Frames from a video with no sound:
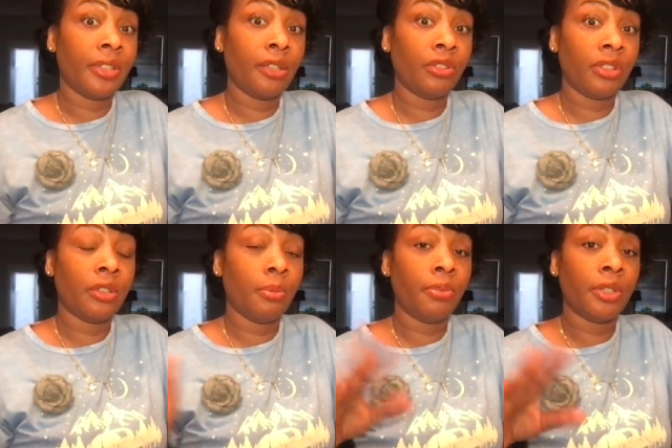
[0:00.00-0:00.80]

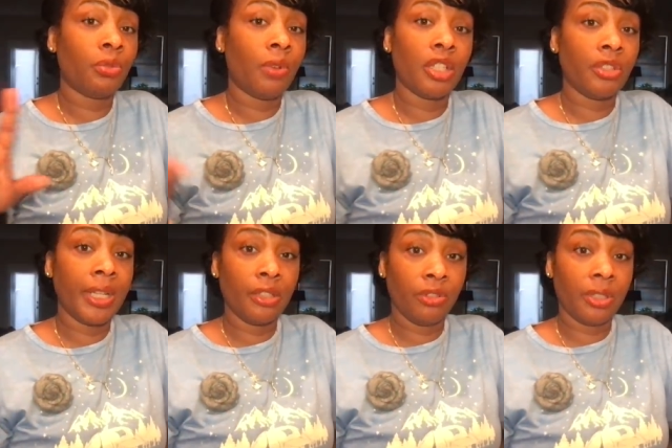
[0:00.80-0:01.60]
Nelson or Prince Roger
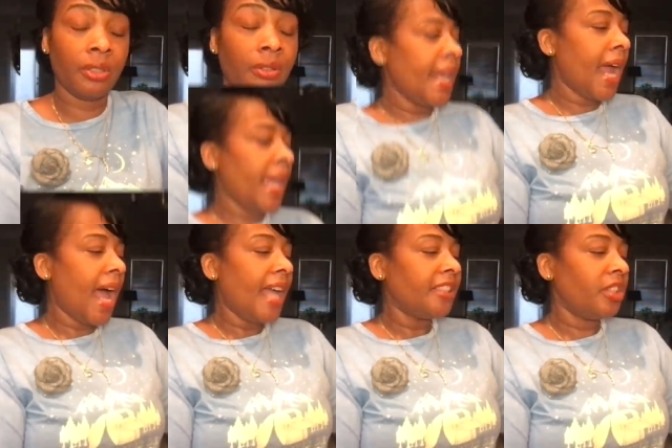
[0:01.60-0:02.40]
Nelson. When
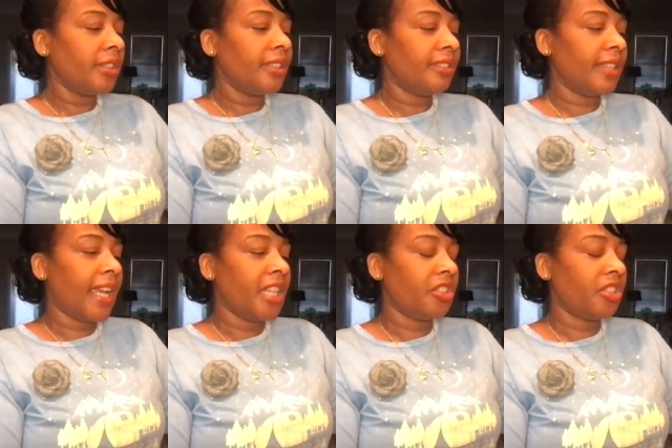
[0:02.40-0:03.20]
I took the
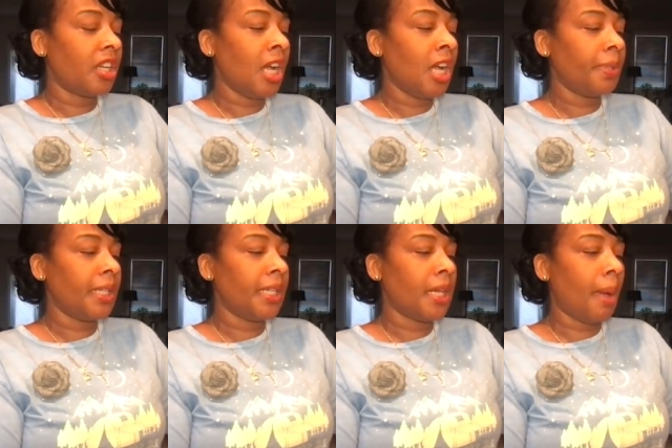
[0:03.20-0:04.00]
stage,
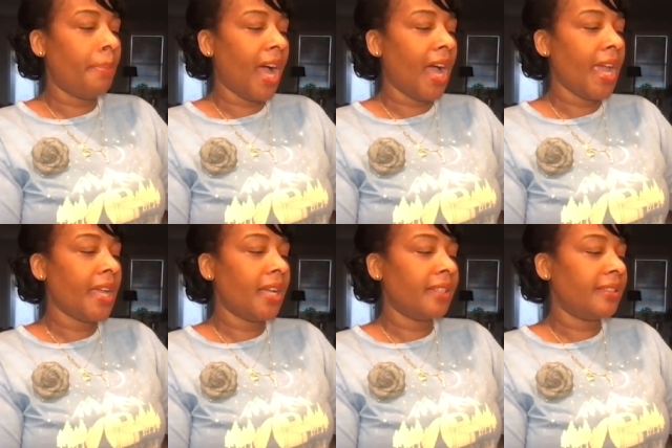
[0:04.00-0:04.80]
accompanied
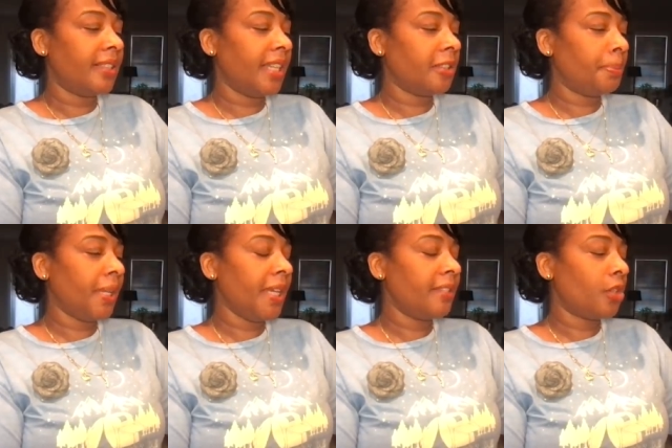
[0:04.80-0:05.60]
by a six
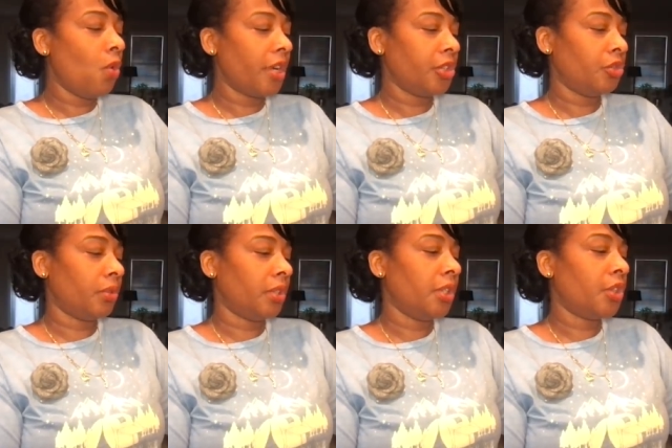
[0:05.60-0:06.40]
piece
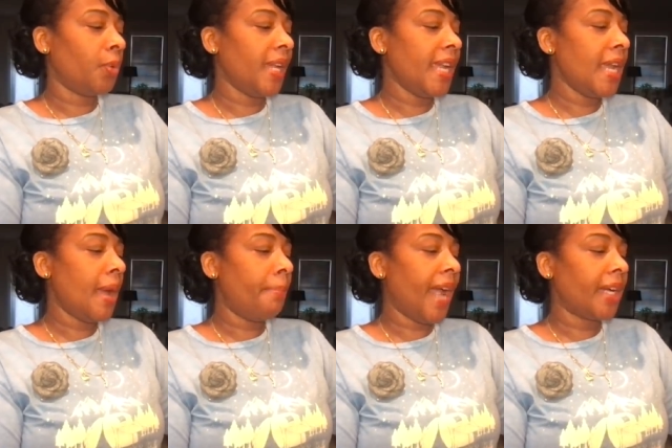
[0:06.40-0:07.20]
orchestra, three
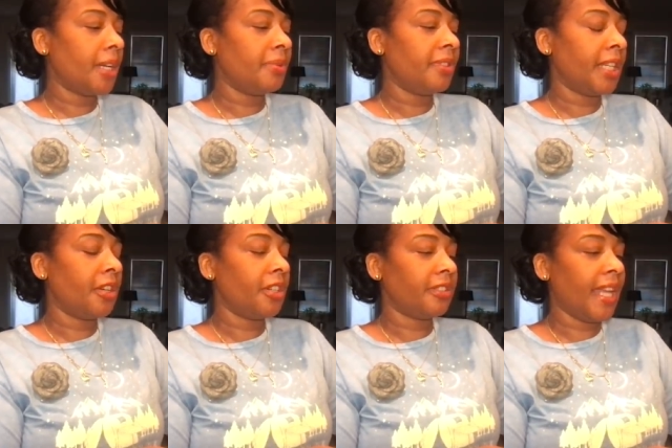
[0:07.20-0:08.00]
backup
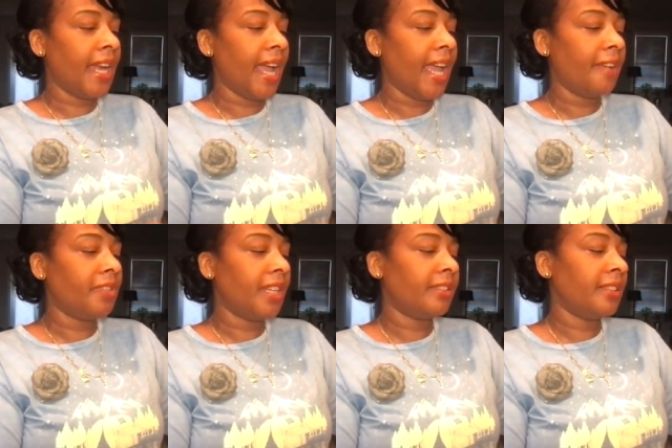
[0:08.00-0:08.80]
singers, and a
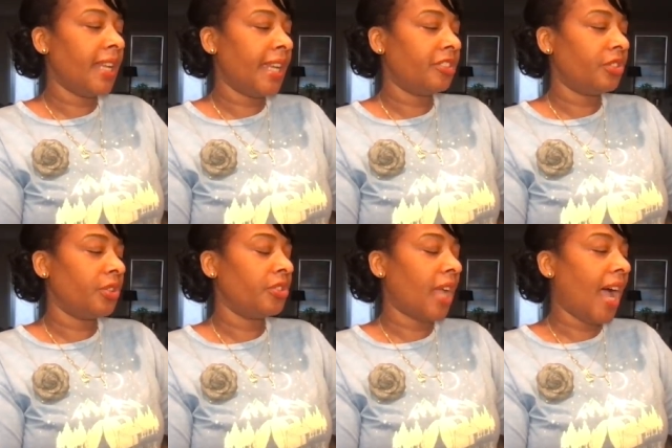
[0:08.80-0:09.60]
half dozen
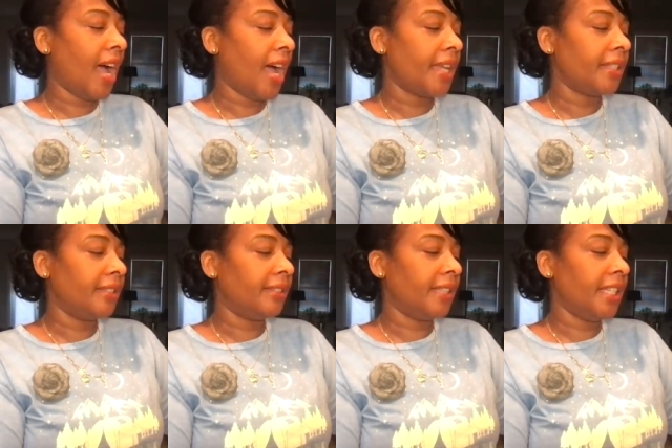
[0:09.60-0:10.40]
dancers, I
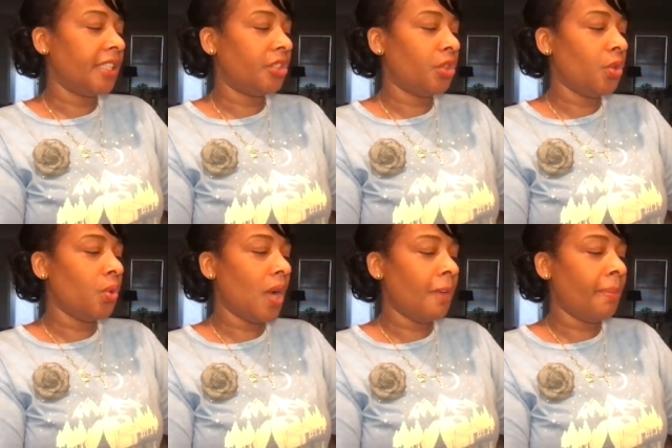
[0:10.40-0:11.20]
could see
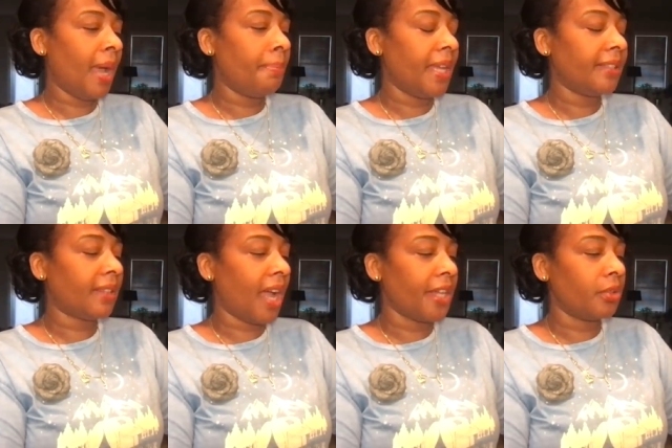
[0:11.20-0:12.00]
two of my
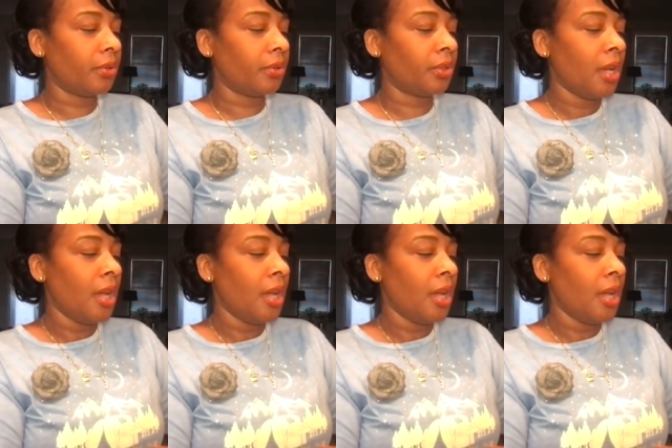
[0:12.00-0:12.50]
biggest idols